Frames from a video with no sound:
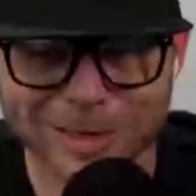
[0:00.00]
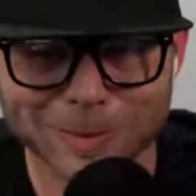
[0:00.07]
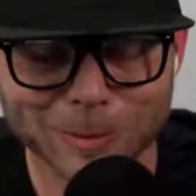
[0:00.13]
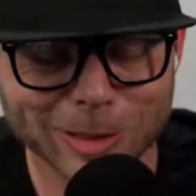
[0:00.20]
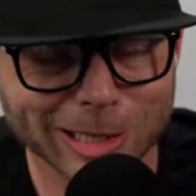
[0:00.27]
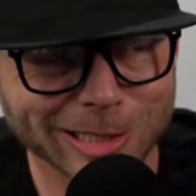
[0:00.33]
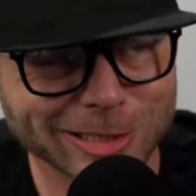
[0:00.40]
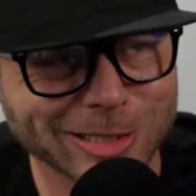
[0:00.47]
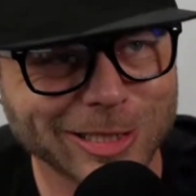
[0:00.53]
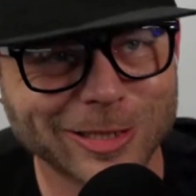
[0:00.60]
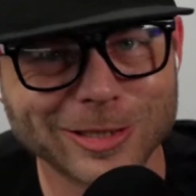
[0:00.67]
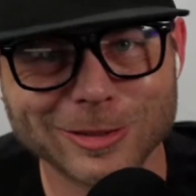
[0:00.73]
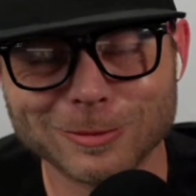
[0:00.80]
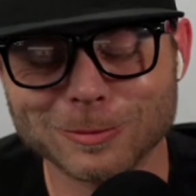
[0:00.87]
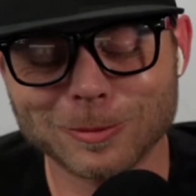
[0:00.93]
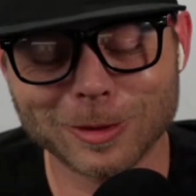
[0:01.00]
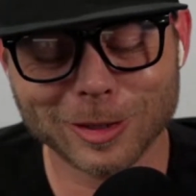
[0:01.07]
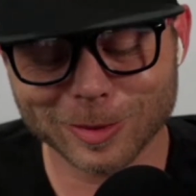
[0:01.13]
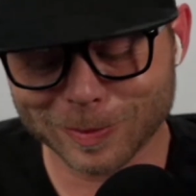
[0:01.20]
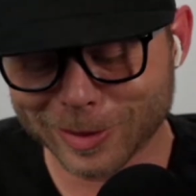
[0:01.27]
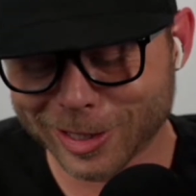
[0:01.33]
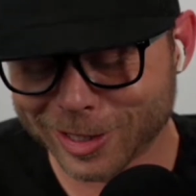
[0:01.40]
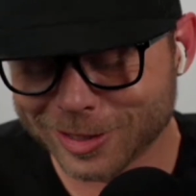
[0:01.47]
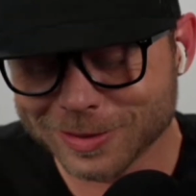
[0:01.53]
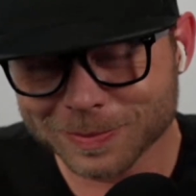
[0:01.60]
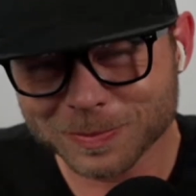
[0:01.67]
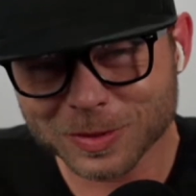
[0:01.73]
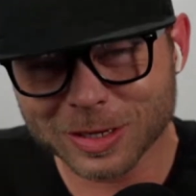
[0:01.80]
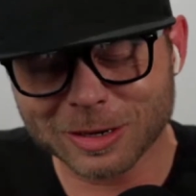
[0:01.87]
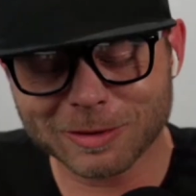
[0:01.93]
I tell you what, man.
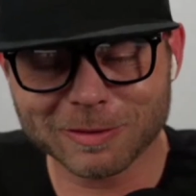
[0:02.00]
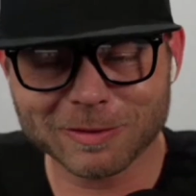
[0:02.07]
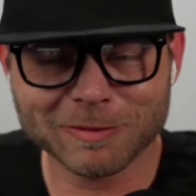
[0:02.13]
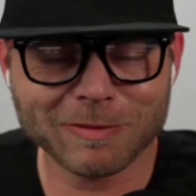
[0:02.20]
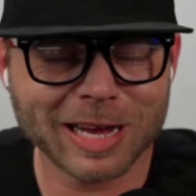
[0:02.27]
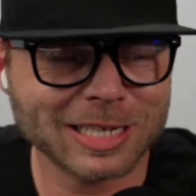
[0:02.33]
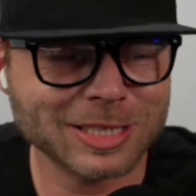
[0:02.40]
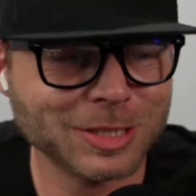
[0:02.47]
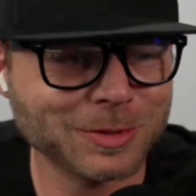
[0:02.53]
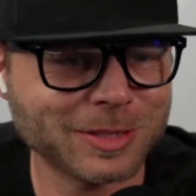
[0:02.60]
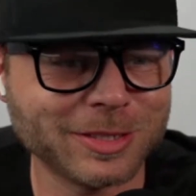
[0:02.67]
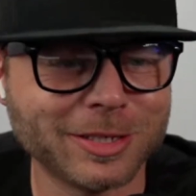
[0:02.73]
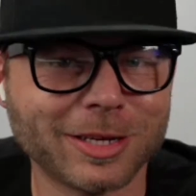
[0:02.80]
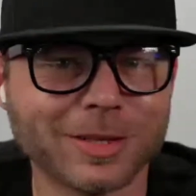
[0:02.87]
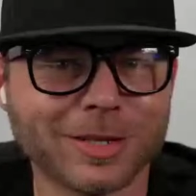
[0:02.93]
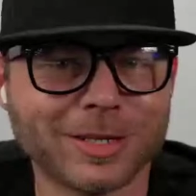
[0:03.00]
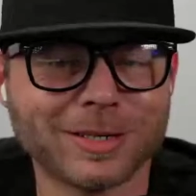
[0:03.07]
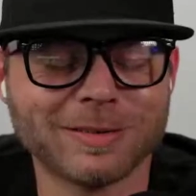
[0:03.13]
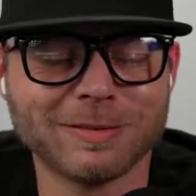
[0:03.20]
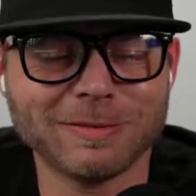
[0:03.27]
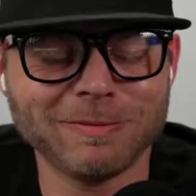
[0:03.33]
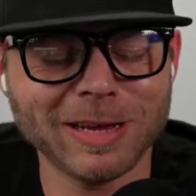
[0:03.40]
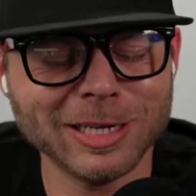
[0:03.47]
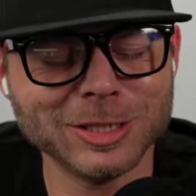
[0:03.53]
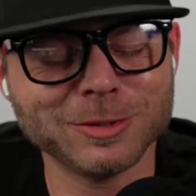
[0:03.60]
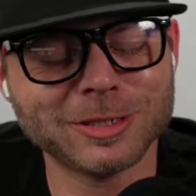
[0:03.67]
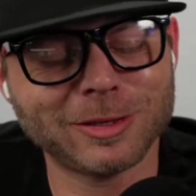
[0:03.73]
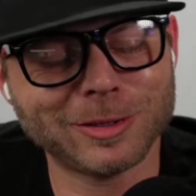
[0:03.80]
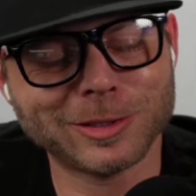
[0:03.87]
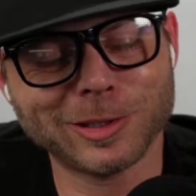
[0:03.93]
Find you another
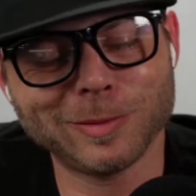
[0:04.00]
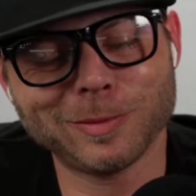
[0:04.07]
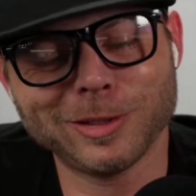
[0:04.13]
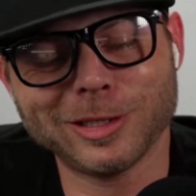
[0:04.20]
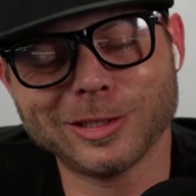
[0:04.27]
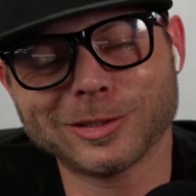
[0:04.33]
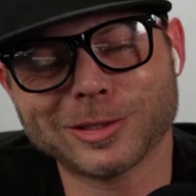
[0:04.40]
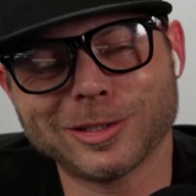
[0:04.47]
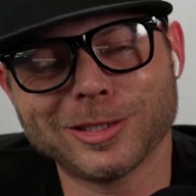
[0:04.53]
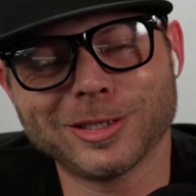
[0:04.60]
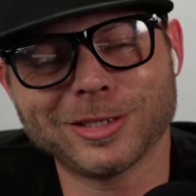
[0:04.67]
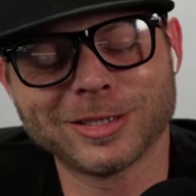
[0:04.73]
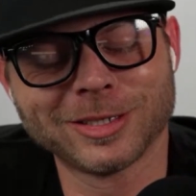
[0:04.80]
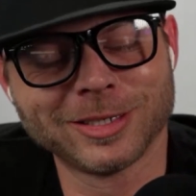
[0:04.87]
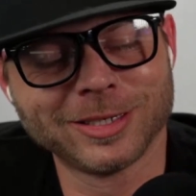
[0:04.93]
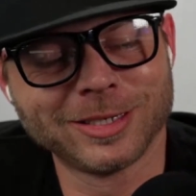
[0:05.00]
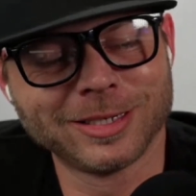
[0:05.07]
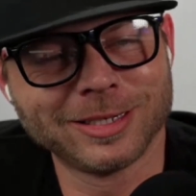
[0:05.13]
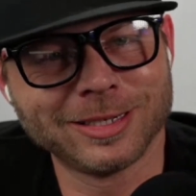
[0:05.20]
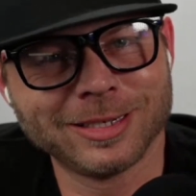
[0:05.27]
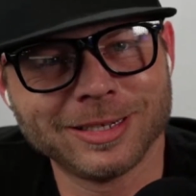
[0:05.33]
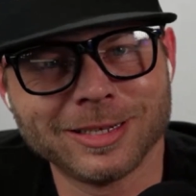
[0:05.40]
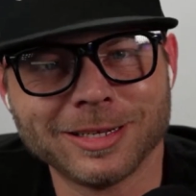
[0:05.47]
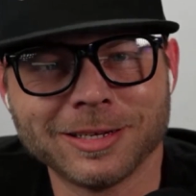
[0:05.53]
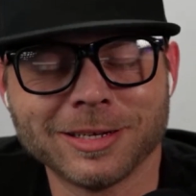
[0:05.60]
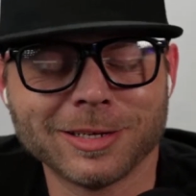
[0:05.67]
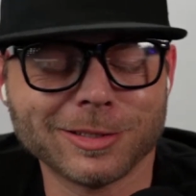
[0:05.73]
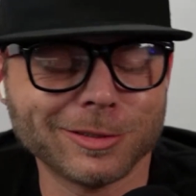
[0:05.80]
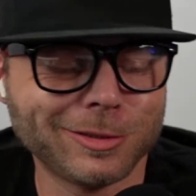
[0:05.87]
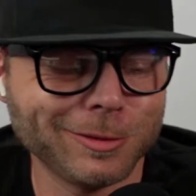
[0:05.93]
company that's gonna
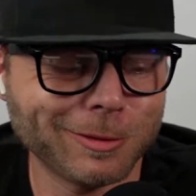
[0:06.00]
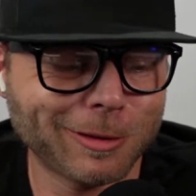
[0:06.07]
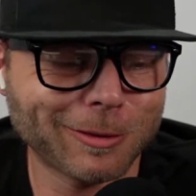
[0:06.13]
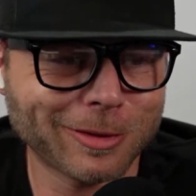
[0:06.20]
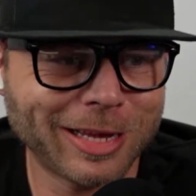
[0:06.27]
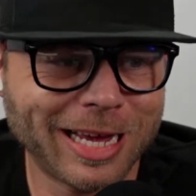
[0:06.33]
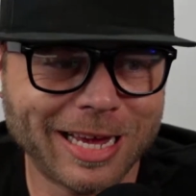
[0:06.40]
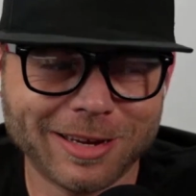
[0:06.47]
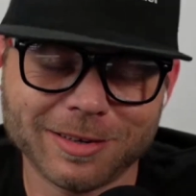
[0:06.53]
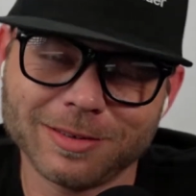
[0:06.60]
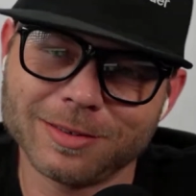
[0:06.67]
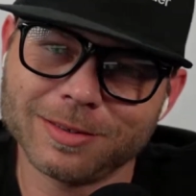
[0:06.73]
do all that